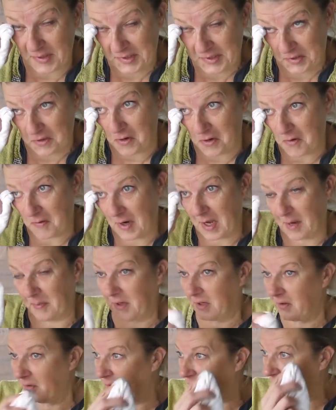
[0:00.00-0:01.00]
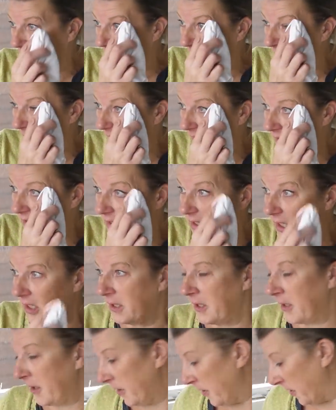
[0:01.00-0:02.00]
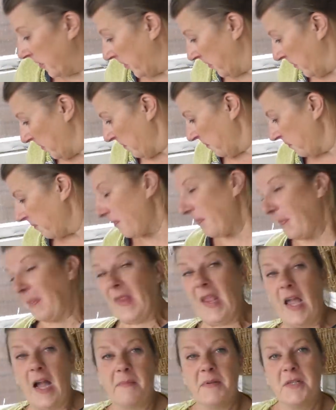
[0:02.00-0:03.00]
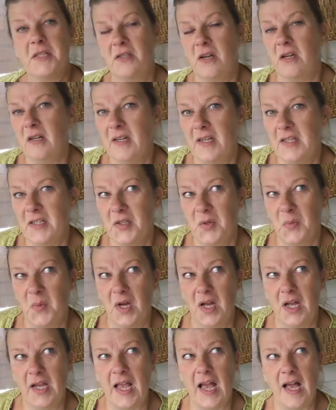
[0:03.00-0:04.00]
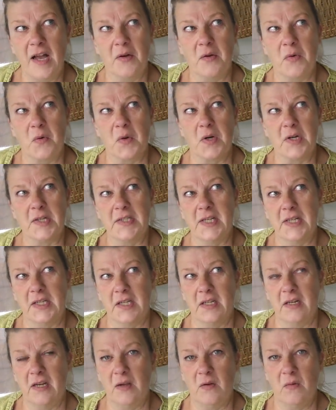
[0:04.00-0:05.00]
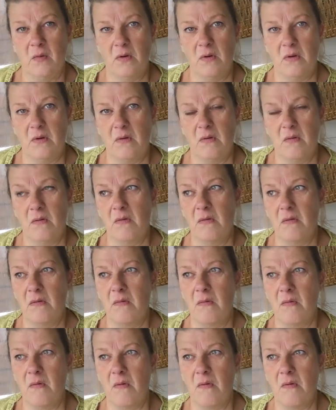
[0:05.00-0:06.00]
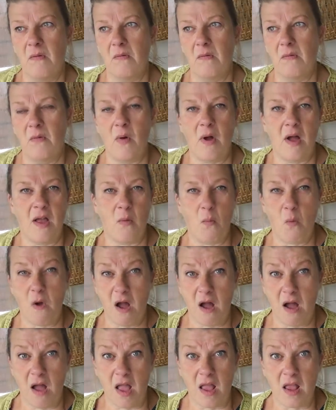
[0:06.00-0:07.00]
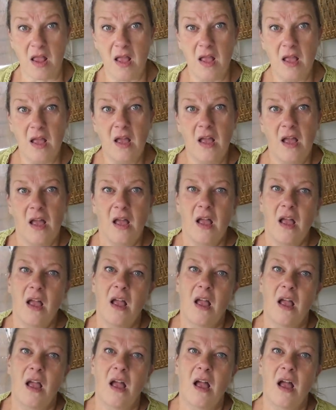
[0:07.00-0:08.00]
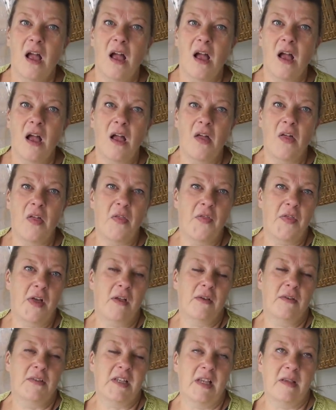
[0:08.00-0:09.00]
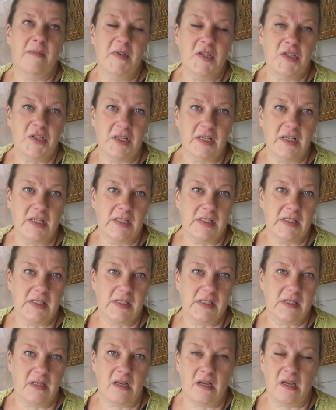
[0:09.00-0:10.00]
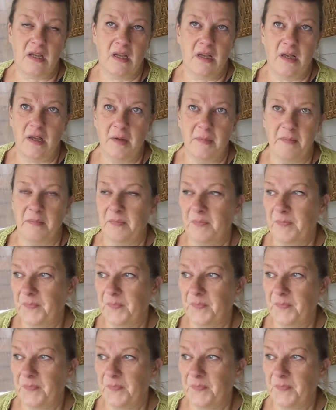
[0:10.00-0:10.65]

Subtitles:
mascara, I'm going to look like a panda. I'm struggling to work out or articulate quite why those images, I